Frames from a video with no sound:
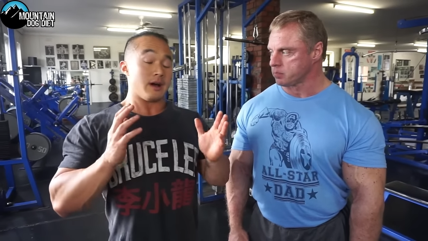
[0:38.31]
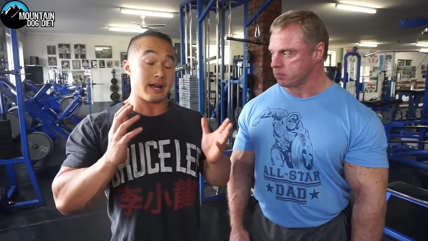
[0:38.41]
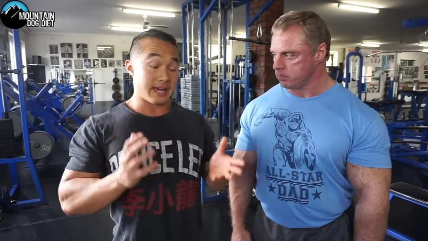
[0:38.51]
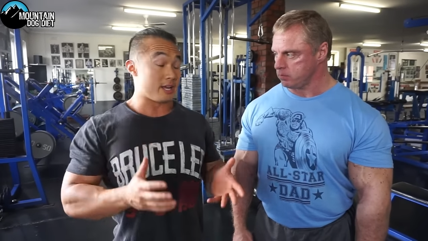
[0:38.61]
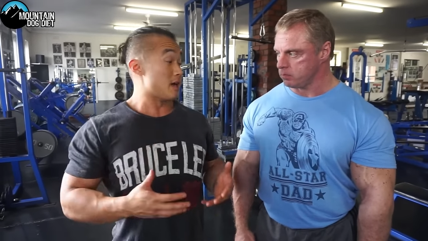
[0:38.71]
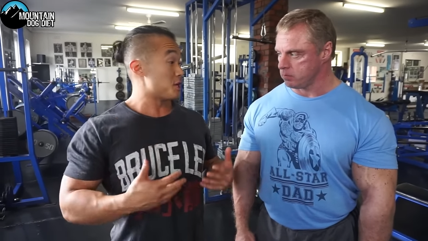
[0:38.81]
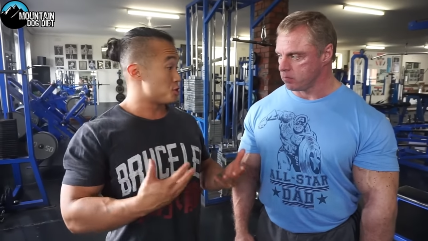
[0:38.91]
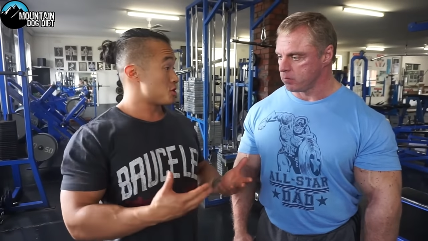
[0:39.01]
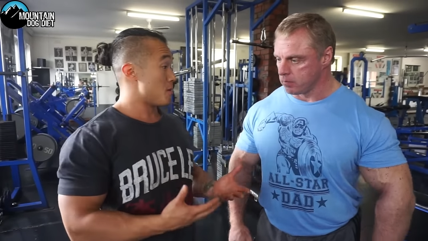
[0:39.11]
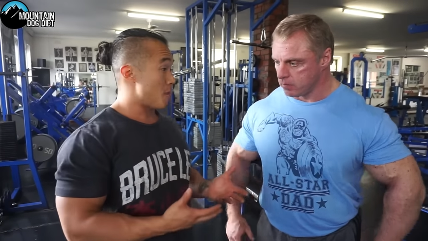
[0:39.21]
Speaker 1: Again, as
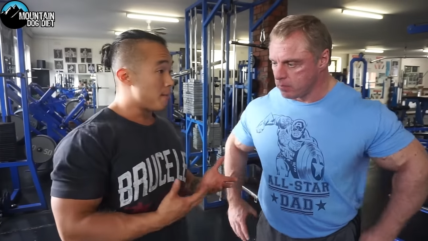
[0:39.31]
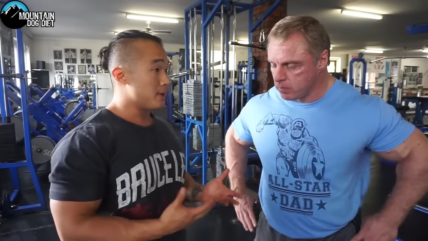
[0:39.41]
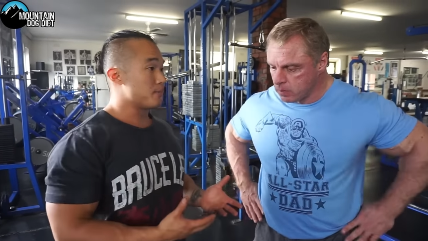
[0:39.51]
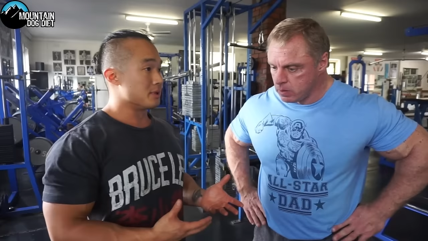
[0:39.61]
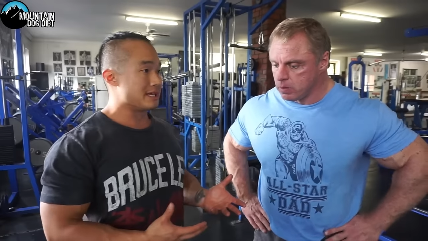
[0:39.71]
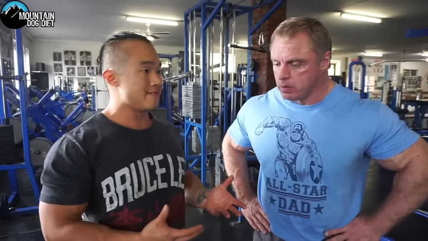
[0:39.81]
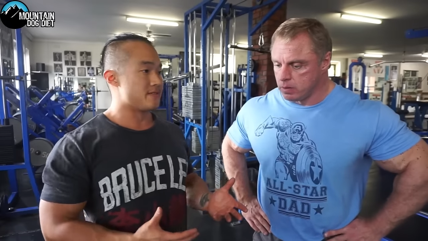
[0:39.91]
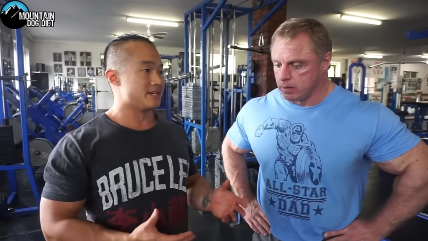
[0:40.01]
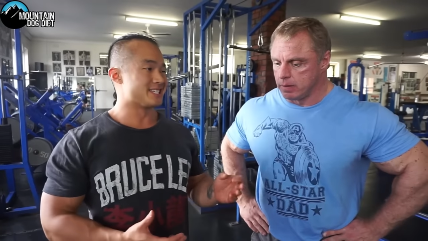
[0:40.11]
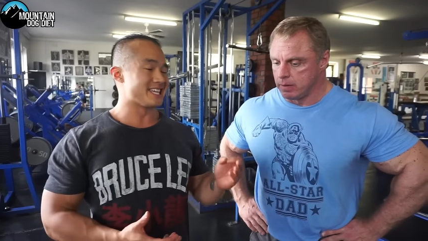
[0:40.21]
you know, my big
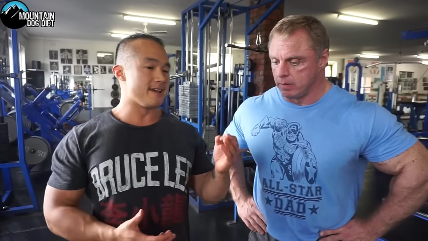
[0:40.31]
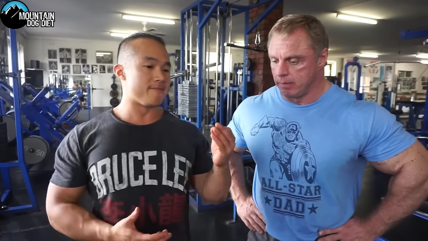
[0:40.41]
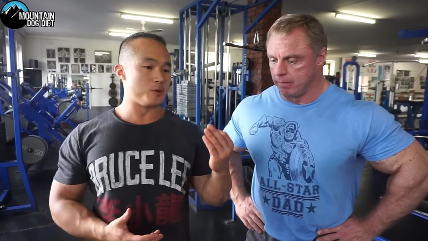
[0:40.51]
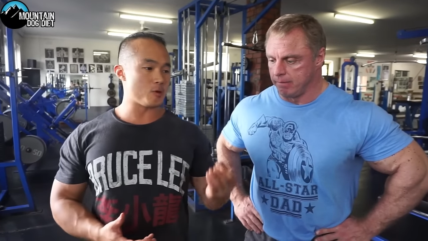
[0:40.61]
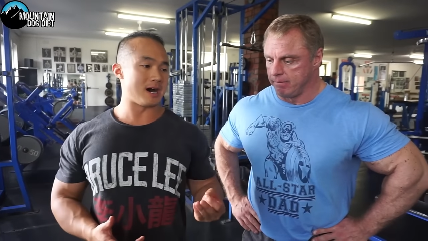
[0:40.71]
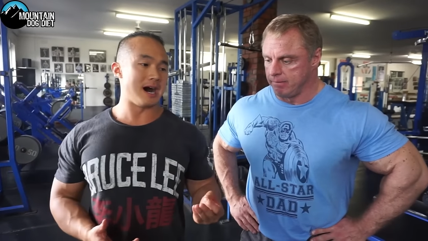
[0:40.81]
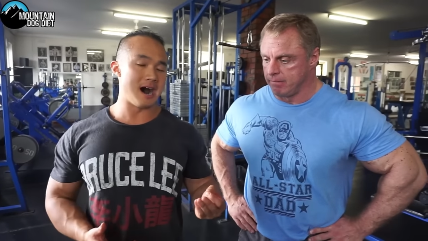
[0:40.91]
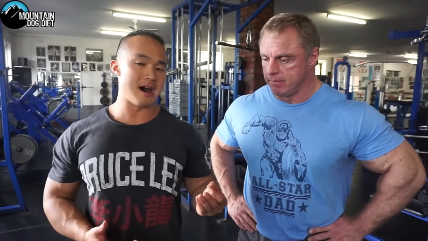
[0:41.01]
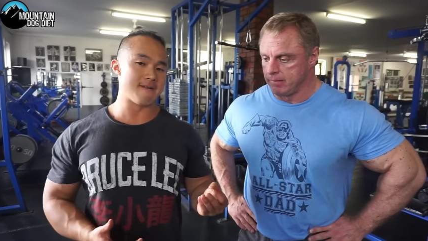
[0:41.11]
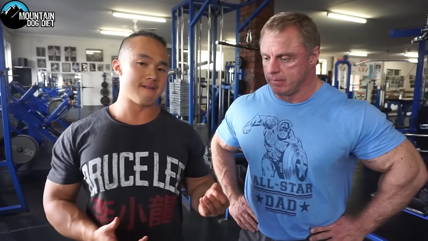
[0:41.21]
belief is if you
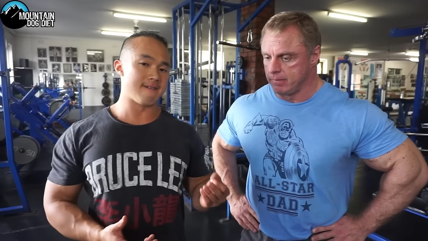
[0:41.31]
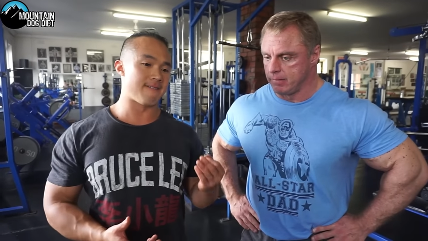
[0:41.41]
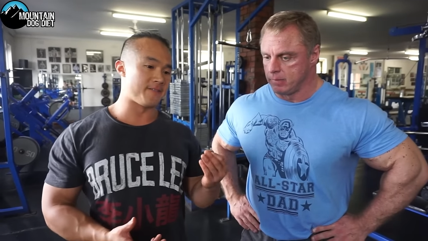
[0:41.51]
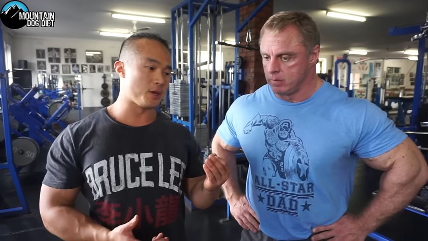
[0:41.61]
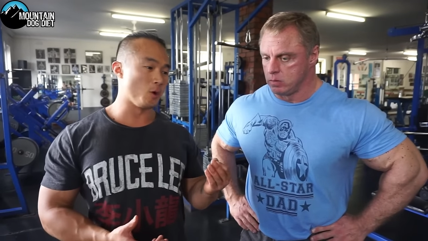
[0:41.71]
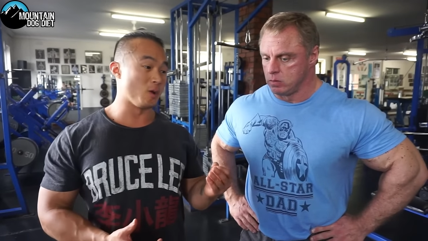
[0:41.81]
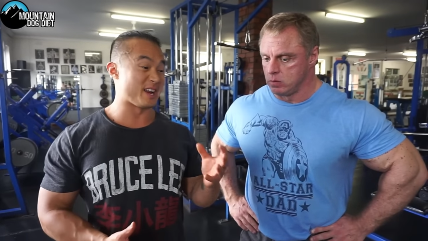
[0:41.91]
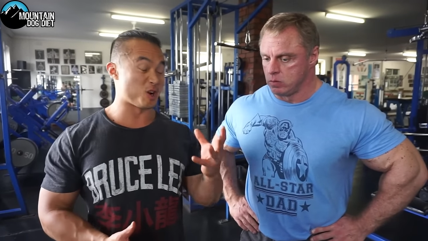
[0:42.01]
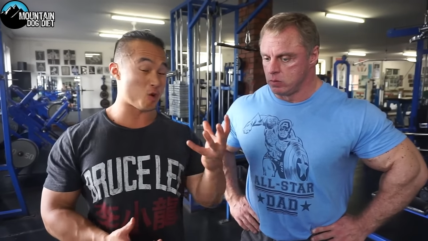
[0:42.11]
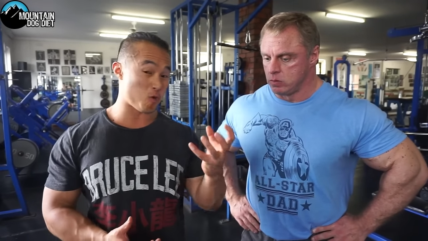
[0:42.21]
can't feel
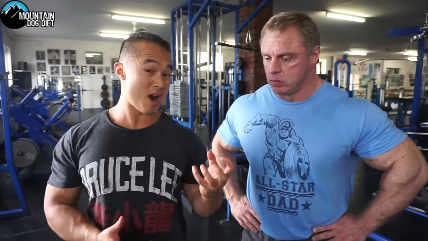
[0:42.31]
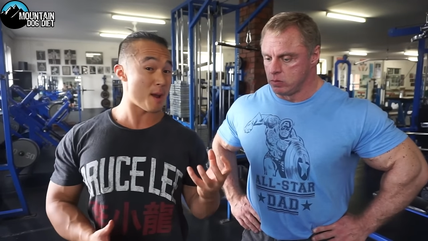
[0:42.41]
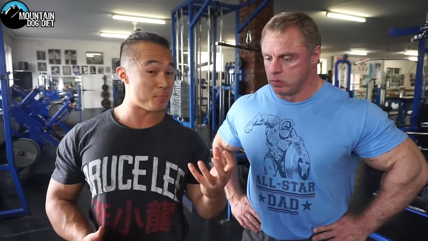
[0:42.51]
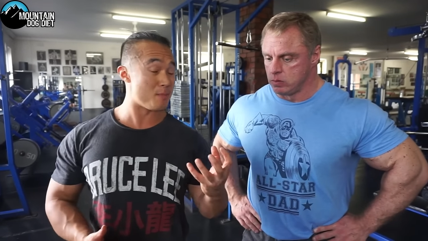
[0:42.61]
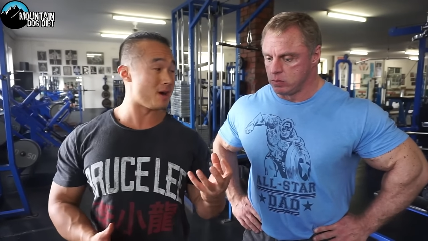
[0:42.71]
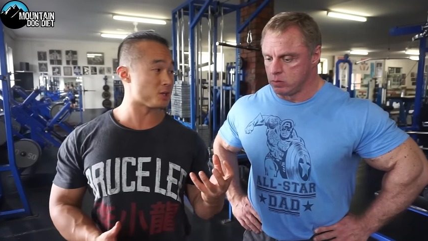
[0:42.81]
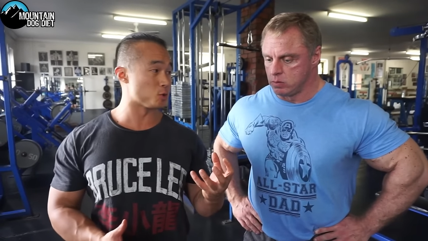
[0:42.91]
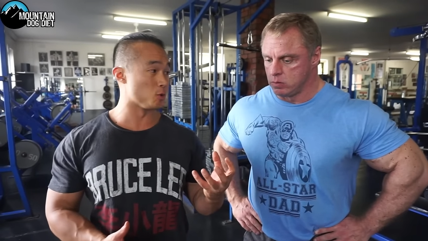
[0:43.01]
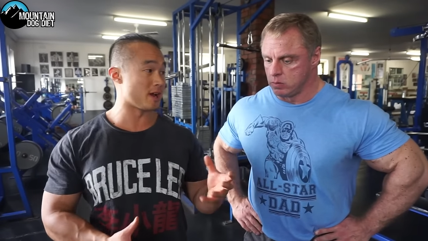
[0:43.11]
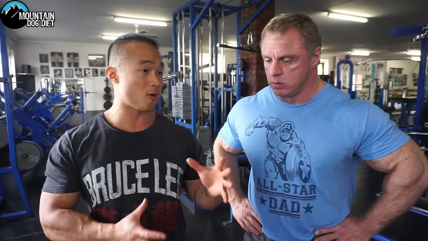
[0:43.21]
and cramp a
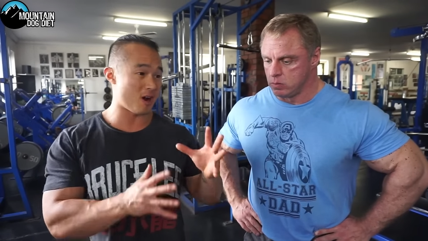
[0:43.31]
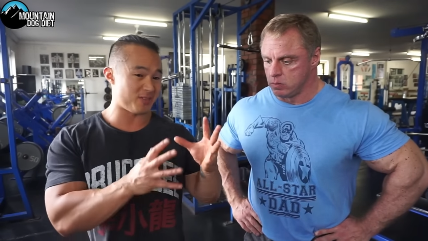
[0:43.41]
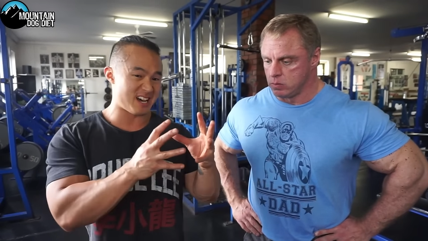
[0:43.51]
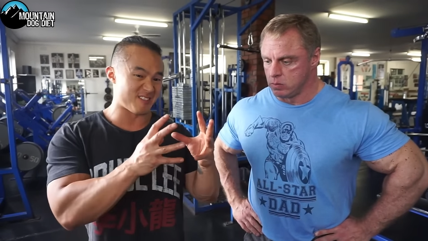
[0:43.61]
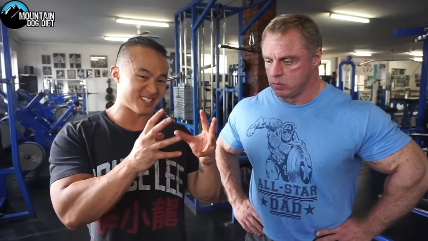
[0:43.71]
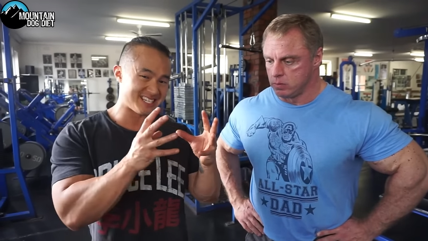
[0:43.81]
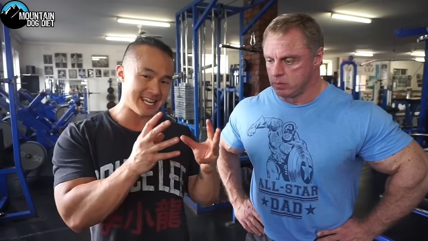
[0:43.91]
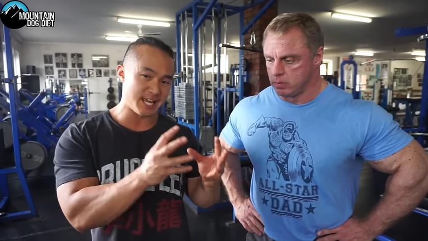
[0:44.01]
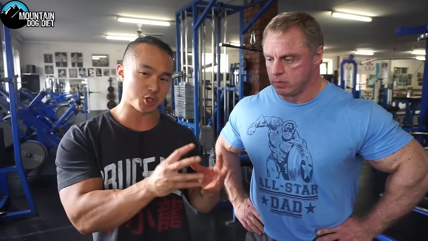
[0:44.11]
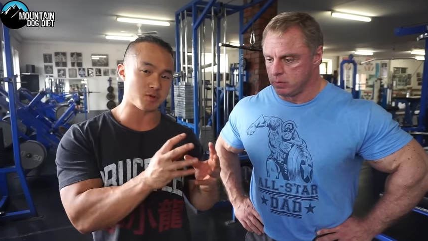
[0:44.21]
muscle and create that
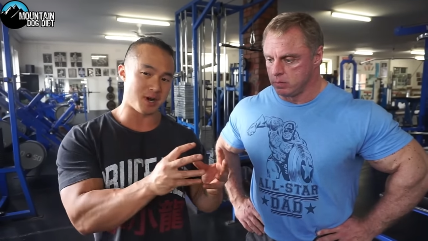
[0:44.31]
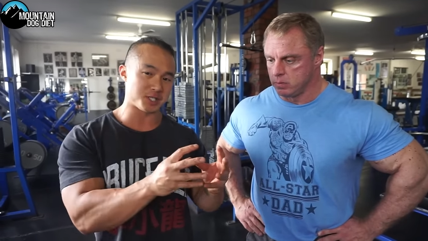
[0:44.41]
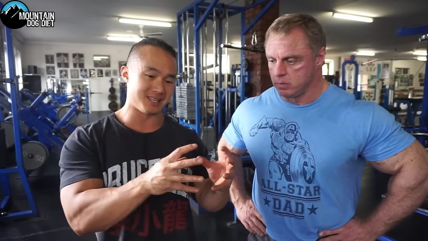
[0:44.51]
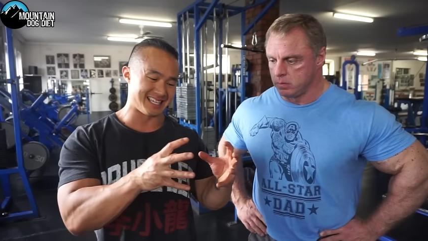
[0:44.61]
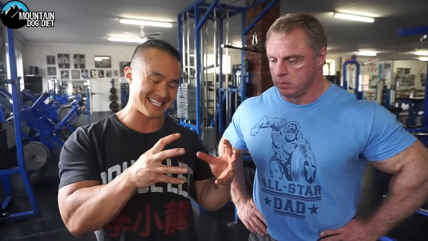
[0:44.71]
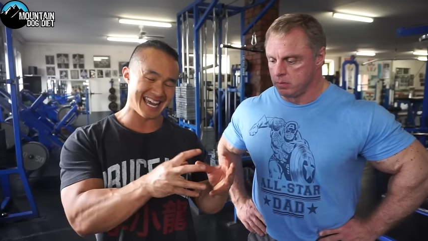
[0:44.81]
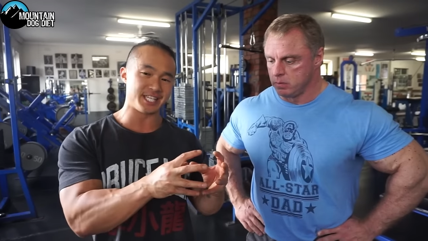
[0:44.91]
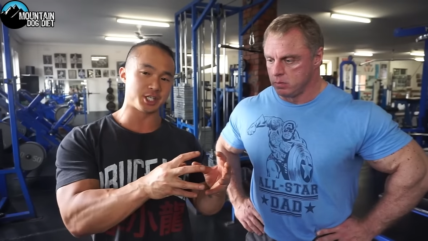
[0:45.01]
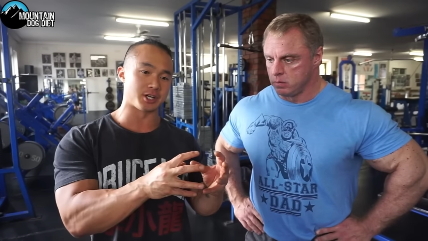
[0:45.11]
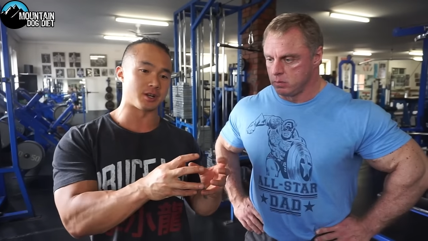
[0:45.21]
intramuscular
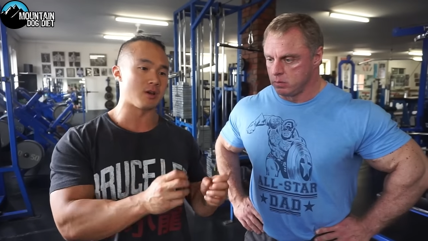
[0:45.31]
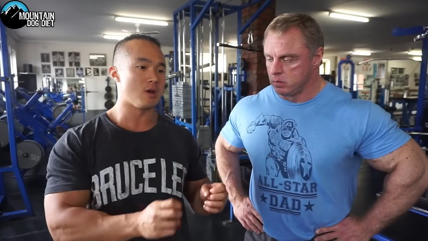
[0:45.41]
tension